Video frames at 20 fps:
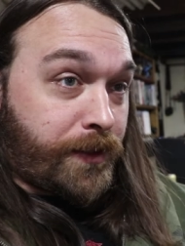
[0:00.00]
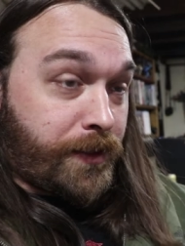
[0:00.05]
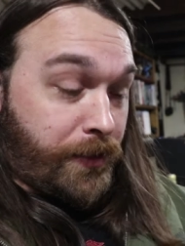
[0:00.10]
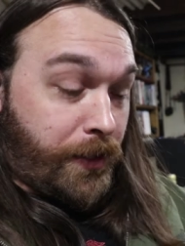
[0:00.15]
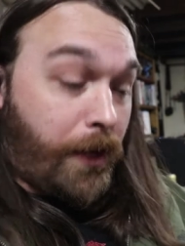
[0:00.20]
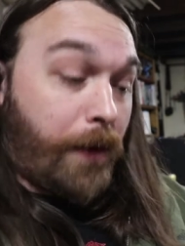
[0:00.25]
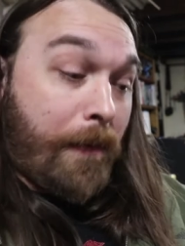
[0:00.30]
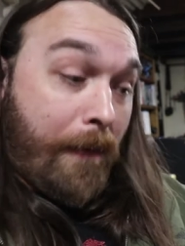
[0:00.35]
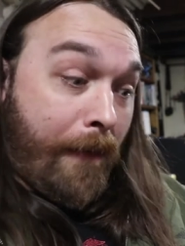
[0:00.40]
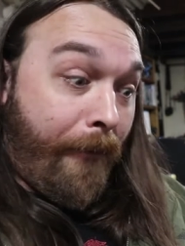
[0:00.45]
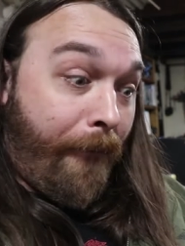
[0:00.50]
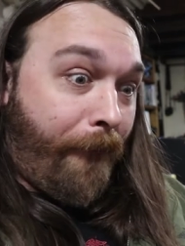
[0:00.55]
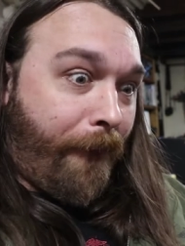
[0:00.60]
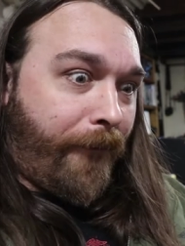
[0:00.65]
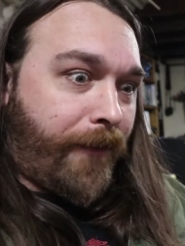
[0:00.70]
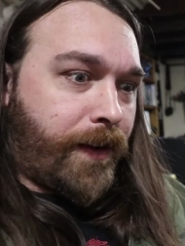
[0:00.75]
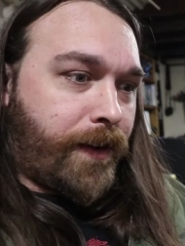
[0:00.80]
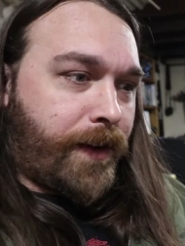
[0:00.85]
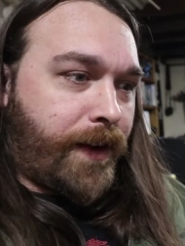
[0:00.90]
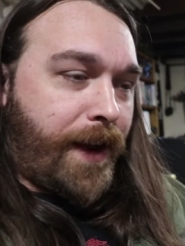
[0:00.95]
you know,
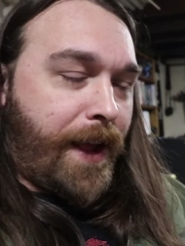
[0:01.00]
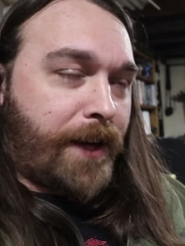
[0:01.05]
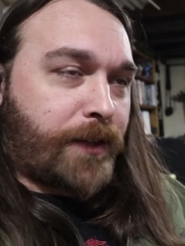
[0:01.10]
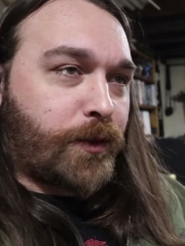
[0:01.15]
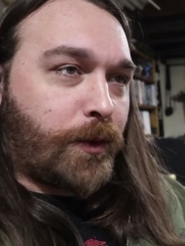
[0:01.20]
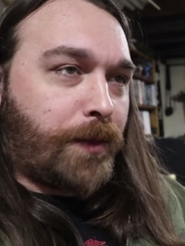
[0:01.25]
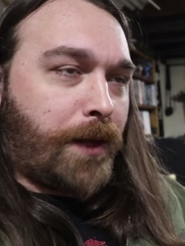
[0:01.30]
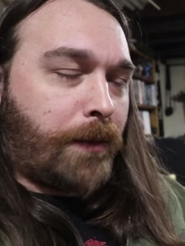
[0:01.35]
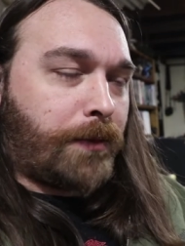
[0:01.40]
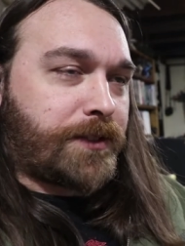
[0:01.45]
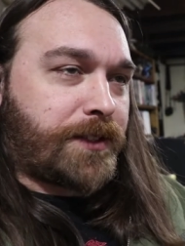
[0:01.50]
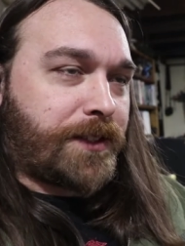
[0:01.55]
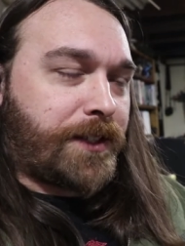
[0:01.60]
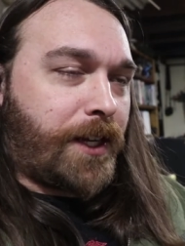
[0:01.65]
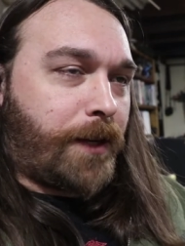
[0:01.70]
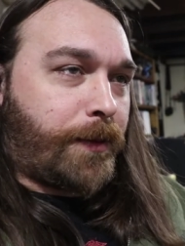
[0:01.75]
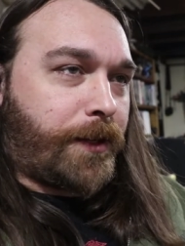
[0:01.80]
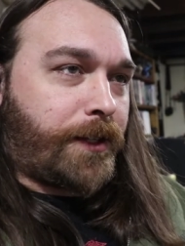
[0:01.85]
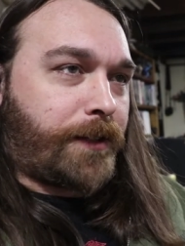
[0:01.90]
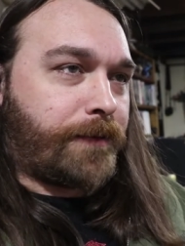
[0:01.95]
an actual publishing
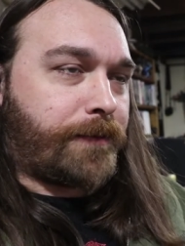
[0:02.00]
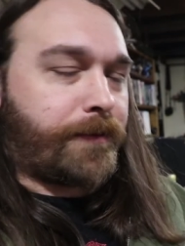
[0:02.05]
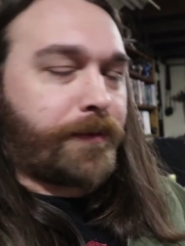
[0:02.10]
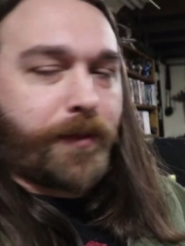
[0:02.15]
company.